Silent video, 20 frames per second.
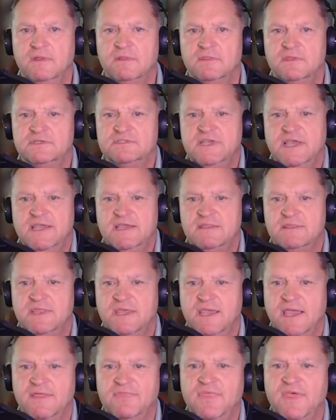The second
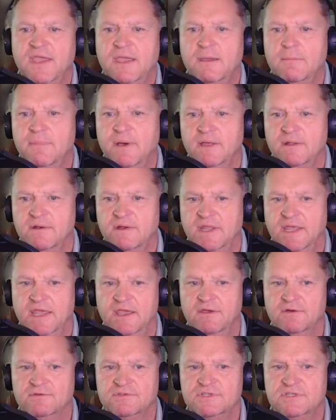thing I think about on
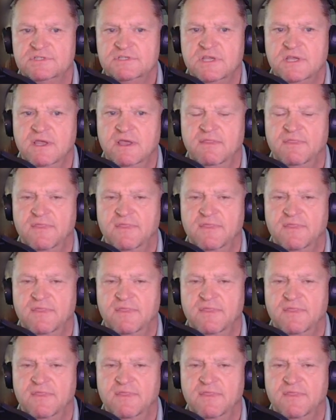eagles is